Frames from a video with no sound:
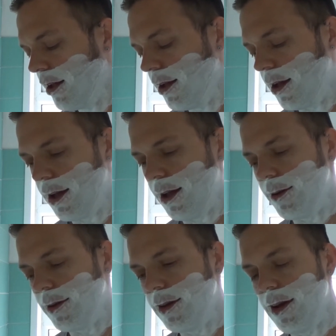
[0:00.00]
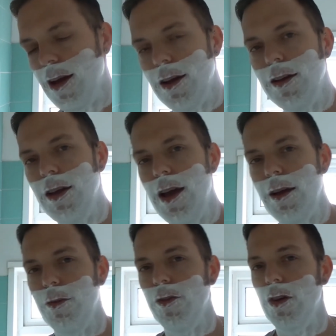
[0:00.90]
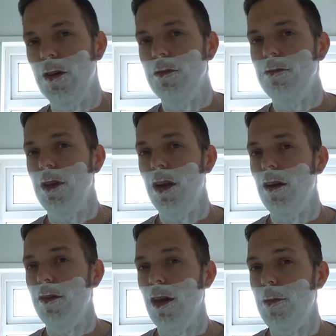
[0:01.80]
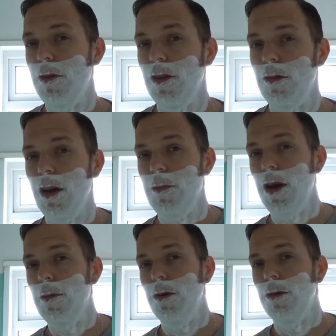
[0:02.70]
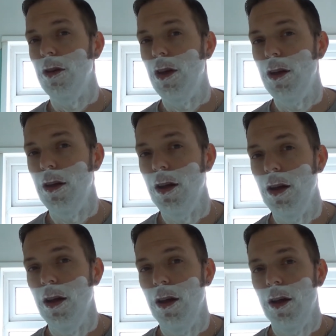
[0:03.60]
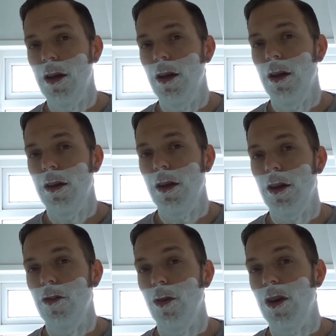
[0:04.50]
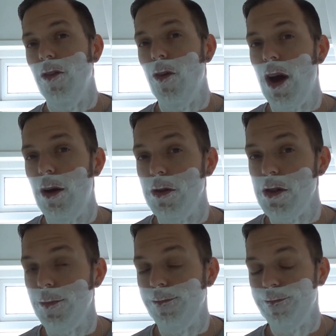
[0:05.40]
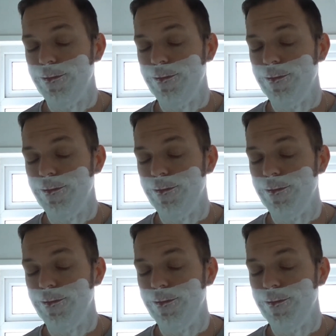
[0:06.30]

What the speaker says: And yeah, we've got the last episode coming up on the next 24 hours.